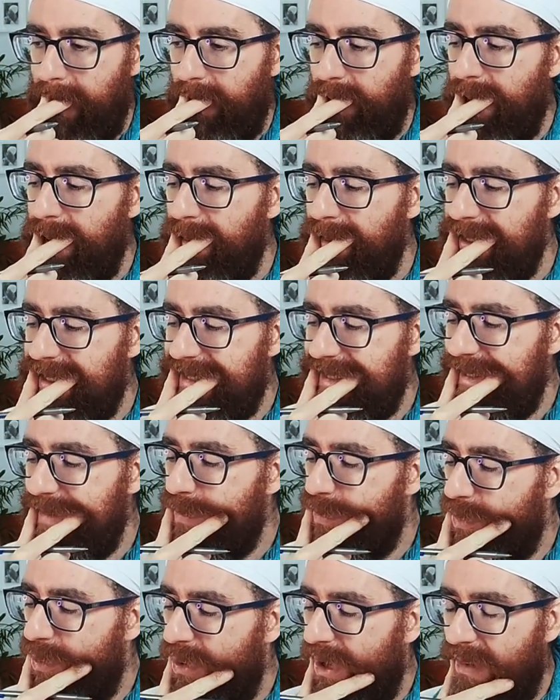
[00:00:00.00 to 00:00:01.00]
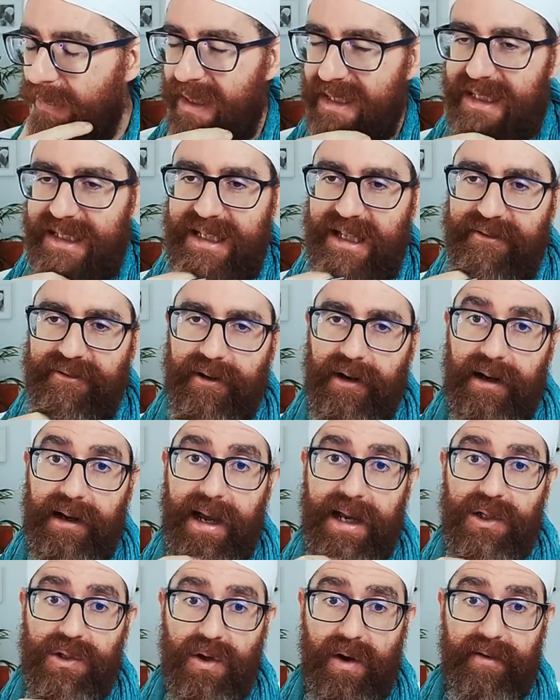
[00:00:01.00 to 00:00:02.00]
We will see more about the different
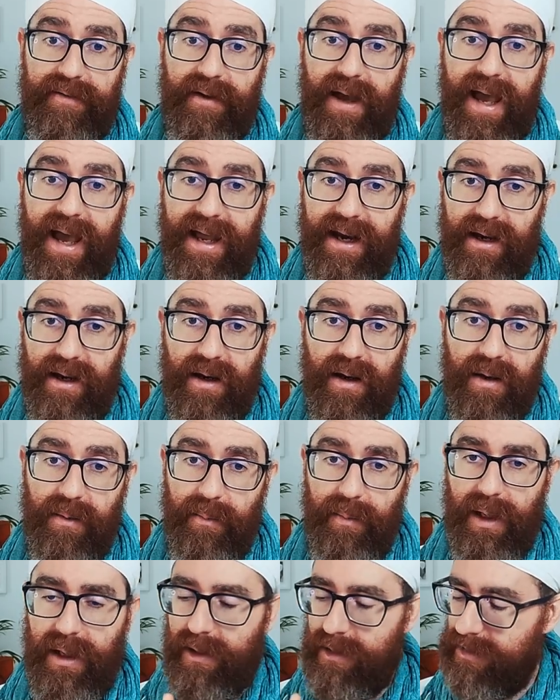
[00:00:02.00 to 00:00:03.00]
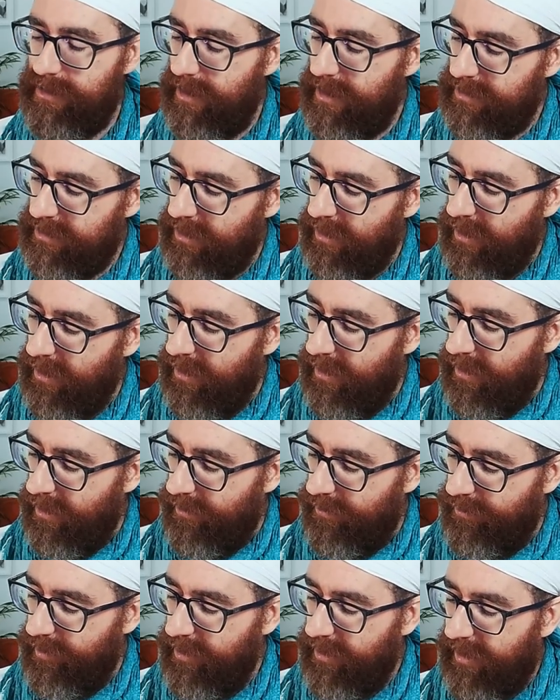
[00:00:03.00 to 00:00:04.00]
kinds of N, because there's
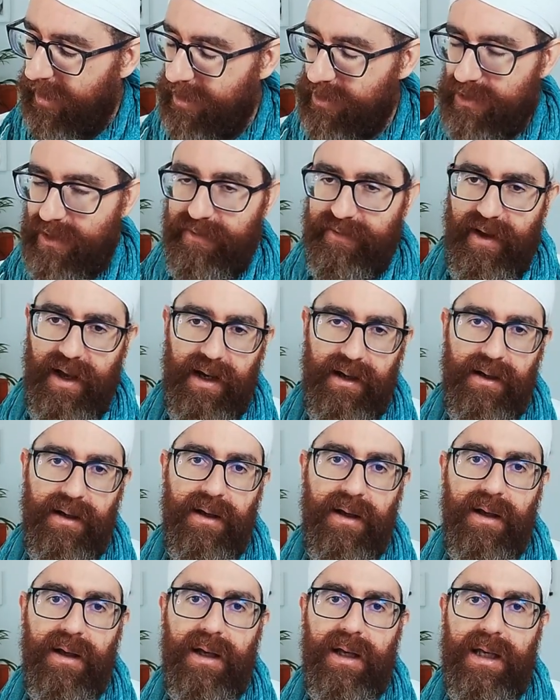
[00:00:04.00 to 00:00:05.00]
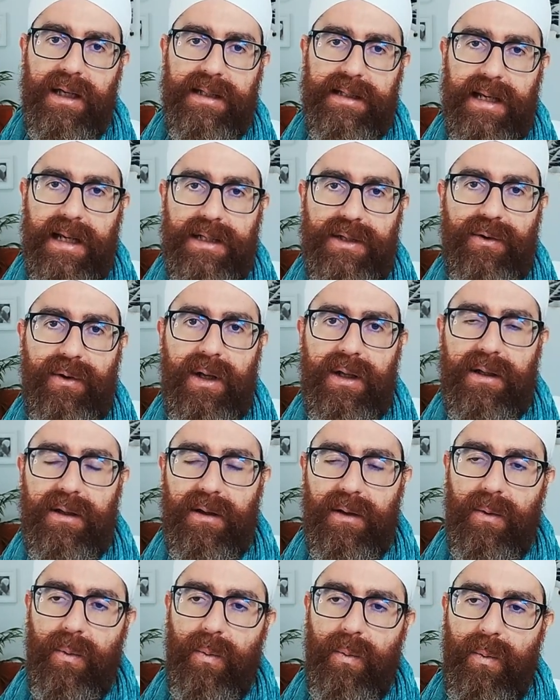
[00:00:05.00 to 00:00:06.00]
3 kinds of N in Sanskrit
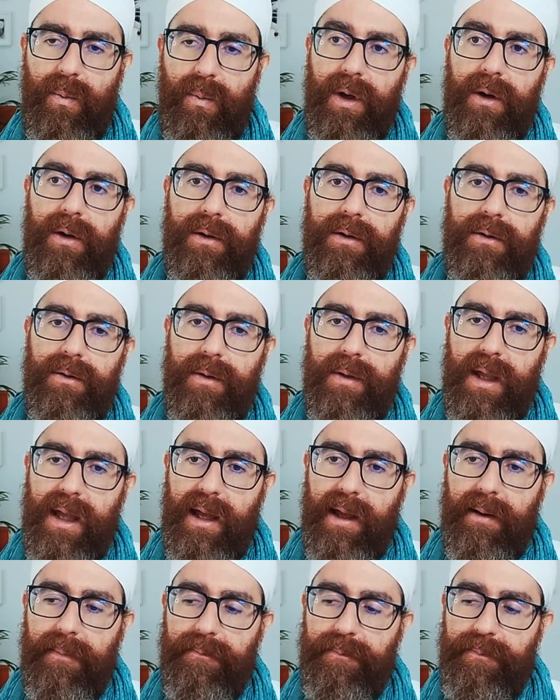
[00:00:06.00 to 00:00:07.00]
when we go to the